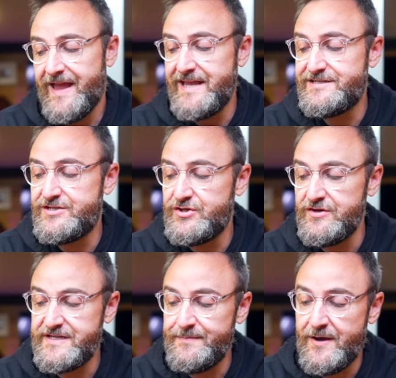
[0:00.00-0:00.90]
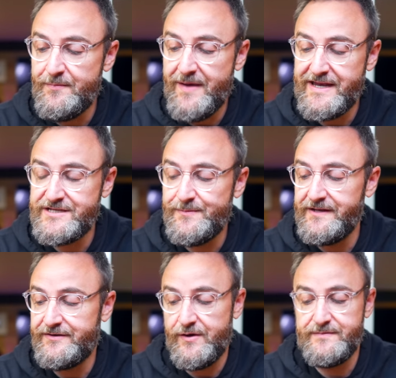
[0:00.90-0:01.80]
It's just about manageable
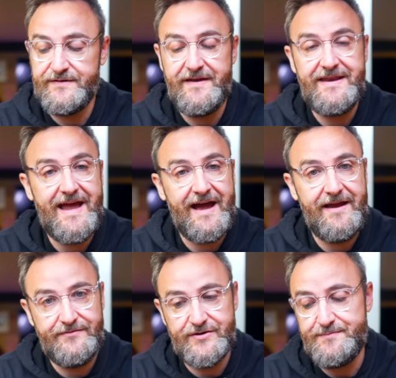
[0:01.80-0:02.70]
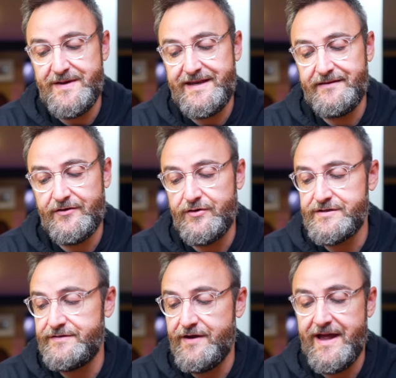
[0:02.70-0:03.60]
in terms of it not just meeting the
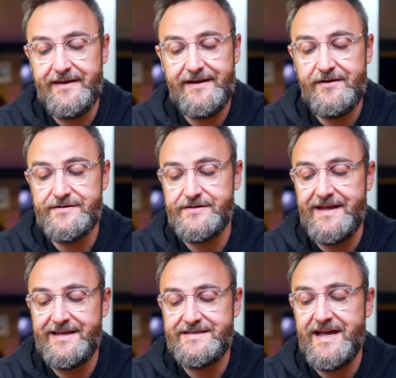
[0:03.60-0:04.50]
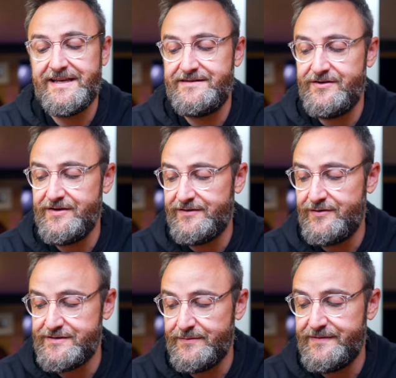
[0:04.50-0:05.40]
crux of your hand here, so that it's not, you're not
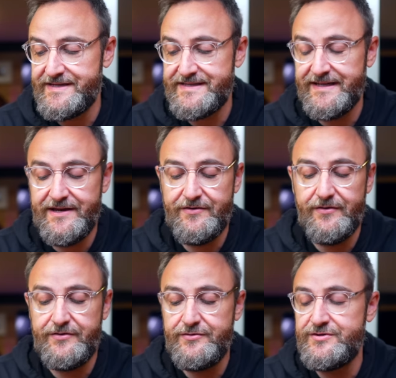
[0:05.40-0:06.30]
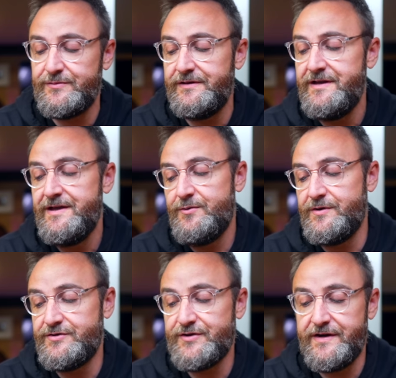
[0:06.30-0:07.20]
doing something silly or unusual when
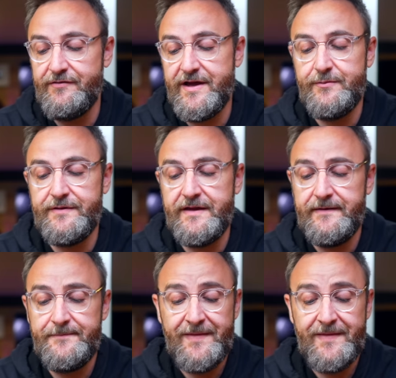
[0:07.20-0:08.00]
you're trying to write with it.